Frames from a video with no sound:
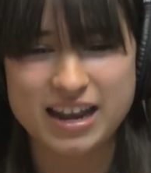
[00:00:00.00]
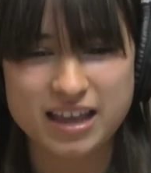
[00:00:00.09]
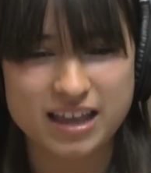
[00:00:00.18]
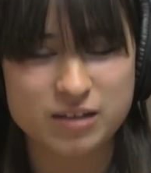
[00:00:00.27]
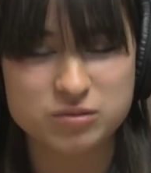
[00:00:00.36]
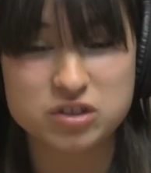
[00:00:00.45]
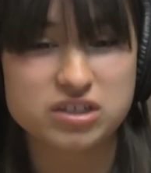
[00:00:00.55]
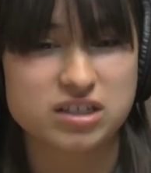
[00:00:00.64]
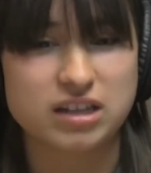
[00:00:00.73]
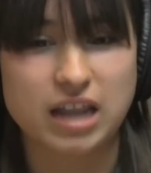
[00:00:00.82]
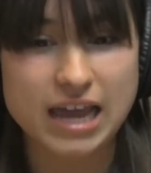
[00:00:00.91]
And it was
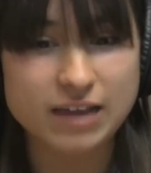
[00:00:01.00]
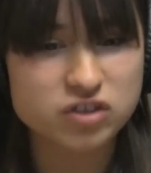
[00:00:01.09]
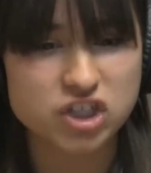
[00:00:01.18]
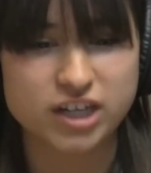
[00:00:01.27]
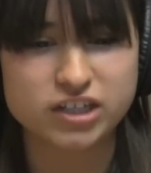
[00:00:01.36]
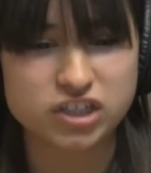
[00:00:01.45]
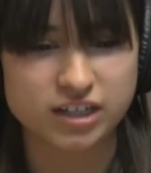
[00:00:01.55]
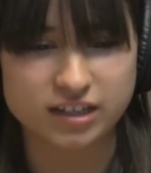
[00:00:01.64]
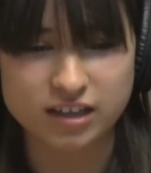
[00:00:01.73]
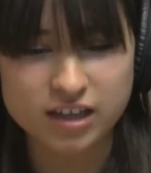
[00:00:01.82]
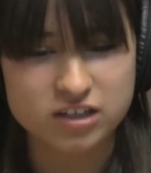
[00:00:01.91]
just
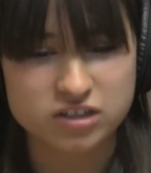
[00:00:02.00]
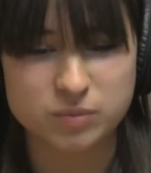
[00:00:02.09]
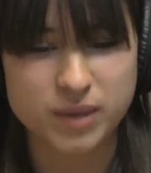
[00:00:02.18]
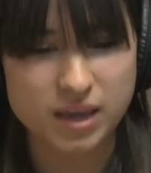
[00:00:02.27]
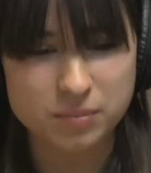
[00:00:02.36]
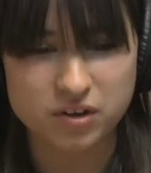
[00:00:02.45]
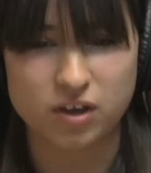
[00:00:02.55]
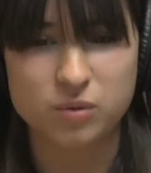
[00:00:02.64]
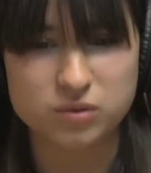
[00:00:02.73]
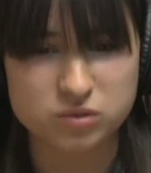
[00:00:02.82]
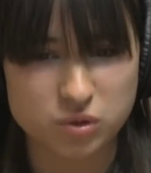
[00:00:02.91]
life-changing to be able to
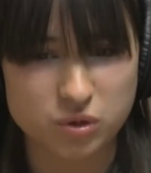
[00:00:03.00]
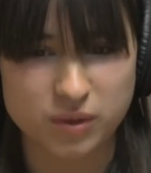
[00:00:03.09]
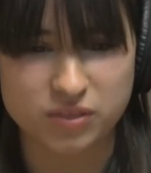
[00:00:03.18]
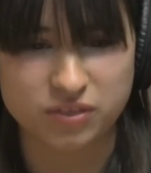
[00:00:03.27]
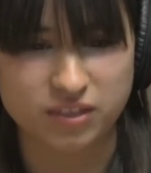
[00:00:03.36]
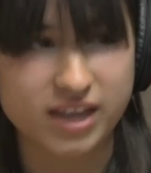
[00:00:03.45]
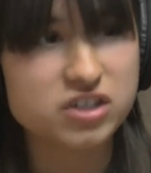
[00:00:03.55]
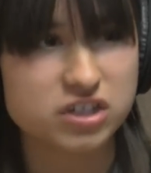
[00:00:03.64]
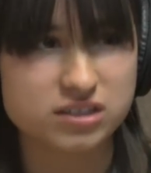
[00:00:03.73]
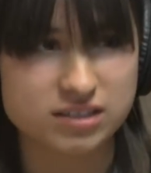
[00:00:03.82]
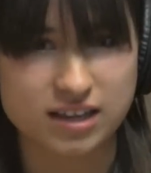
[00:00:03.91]
go on tour with
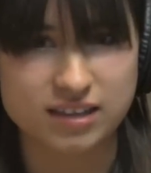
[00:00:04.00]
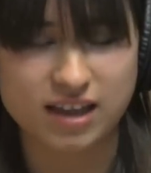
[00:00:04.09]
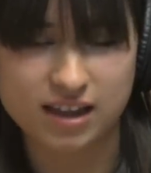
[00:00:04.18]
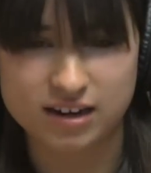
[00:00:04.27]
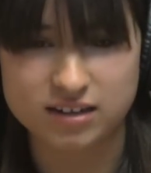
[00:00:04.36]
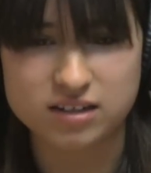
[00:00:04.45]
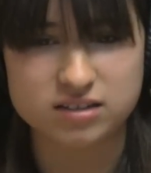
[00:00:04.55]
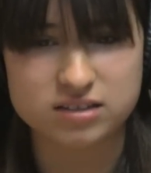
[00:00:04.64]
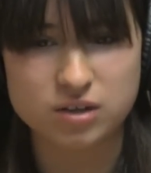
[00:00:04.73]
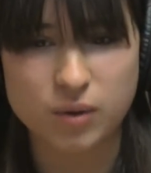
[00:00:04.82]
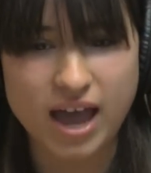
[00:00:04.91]
legends like that.
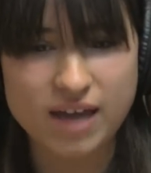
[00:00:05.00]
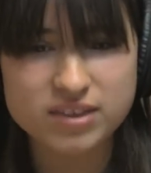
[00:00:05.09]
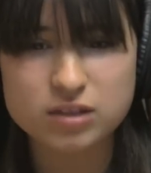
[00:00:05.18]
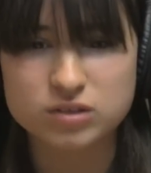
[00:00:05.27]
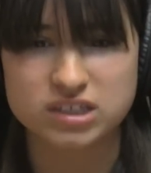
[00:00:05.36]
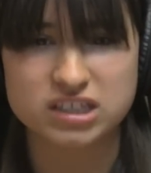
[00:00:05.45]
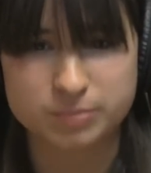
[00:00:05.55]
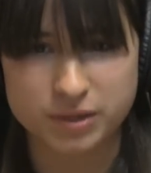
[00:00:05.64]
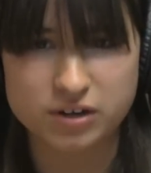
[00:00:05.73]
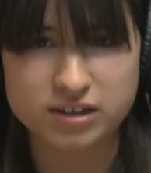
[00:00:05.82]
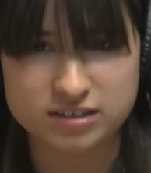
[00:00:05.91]
And so having those
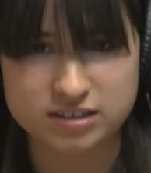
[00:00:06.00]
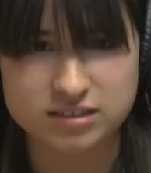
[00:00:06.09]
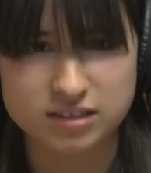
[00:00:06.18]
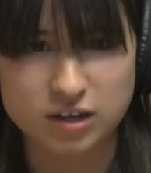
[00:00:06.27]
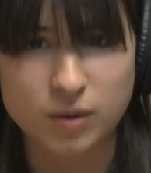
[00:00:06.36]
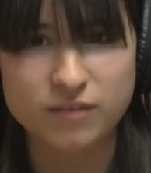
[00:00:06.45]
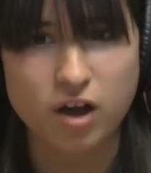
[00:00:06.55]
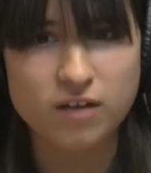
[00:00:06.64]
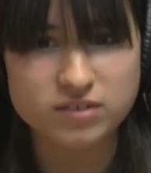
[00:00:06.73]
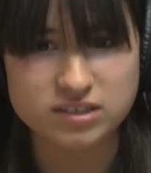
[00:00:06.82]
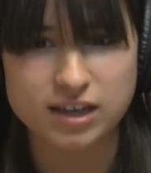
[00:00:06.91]
experiences, have
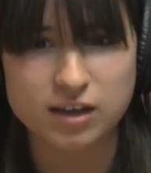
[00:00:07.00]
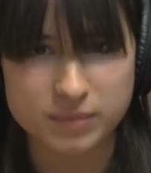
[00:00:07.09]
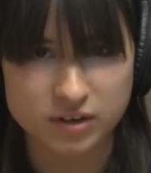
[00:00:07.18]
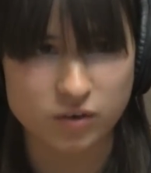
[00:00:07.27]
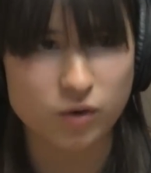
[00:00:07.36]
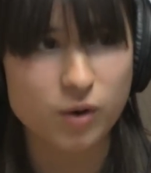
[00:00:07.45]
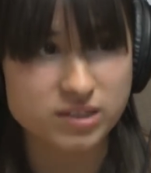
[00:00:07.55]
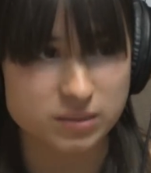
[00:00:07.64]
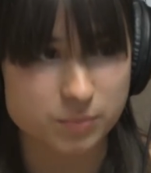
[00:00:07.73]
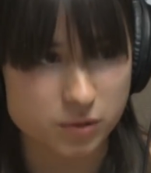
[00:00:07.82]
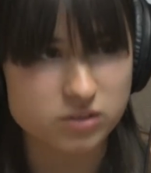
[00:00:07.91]
obviously helped me to grow
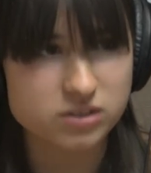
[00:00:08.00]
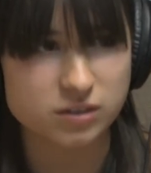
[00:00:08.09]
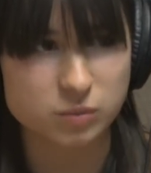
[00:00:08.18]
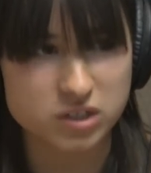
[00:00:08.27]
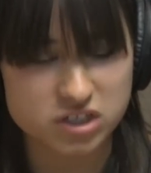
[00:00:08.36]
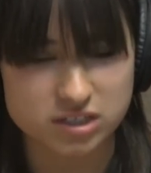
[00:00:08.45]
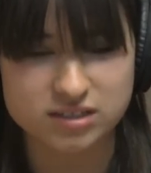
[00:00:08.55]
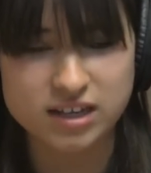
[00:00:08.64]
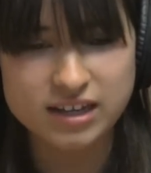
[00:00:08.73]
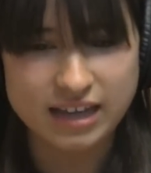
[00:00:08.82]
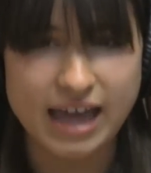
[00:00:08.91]
as a person, which
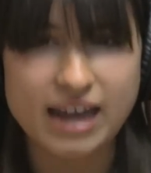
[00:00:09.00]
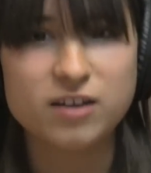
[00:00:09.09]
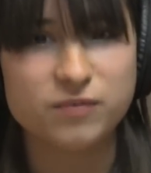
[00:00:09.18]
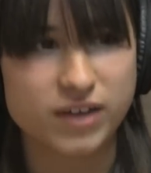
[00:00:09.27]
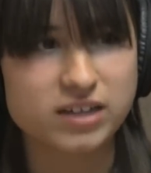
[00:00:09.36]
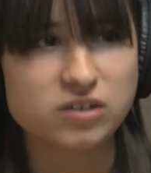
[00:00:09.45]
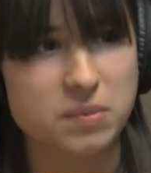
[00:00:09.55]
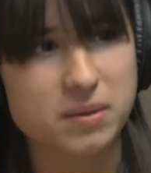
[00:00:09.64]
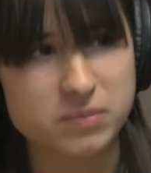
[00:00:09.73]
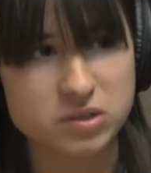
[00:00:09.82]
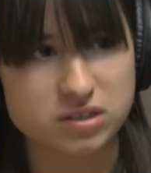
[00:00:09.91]
has had an effect
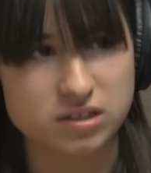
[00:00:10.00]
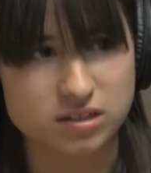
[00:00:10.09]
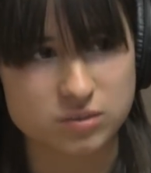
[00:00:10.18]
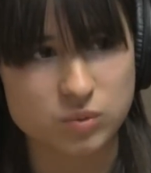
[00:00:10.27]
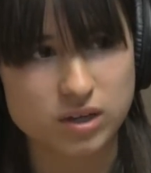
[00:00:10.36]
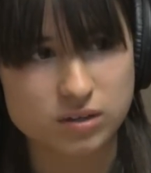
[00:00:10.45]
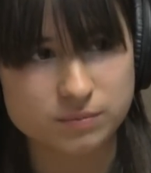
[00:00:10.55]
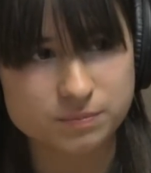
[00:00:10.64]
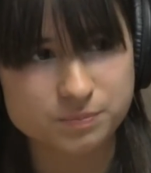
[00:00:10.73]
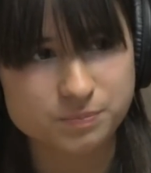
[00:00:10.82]
on my music as well.